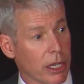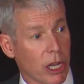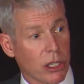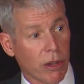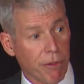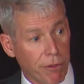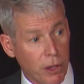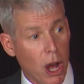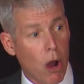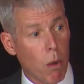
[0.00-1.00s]
Because the
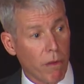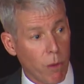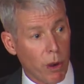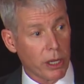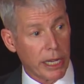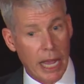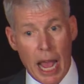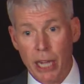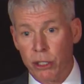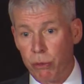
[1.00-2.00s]
flow of oil and
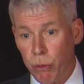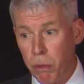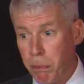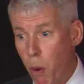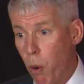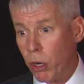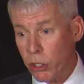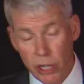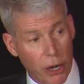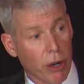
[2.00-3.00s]
gas through pores that